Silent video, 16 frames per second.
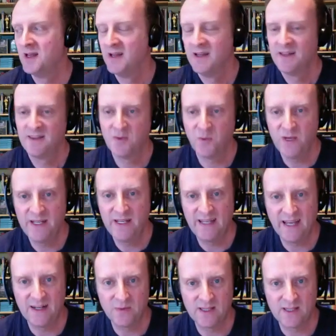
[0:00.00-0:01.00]
the
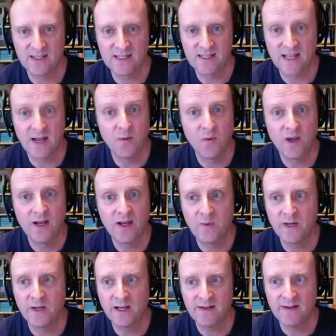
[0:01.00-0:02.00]
weekend where they say,
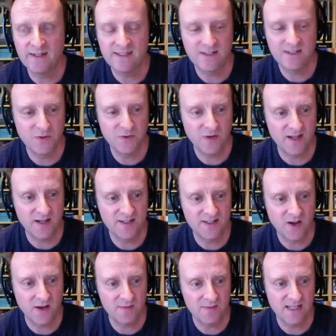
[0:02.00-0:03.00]
we're going to
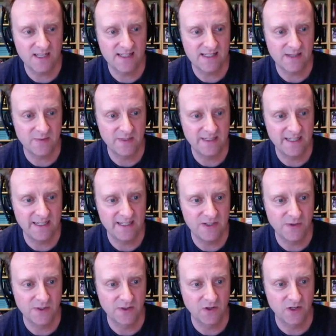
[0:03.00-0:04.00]
typesetting, we need
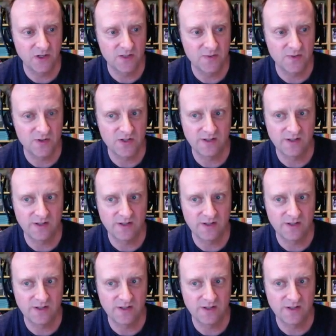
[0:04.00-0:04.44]
your acknowledgements.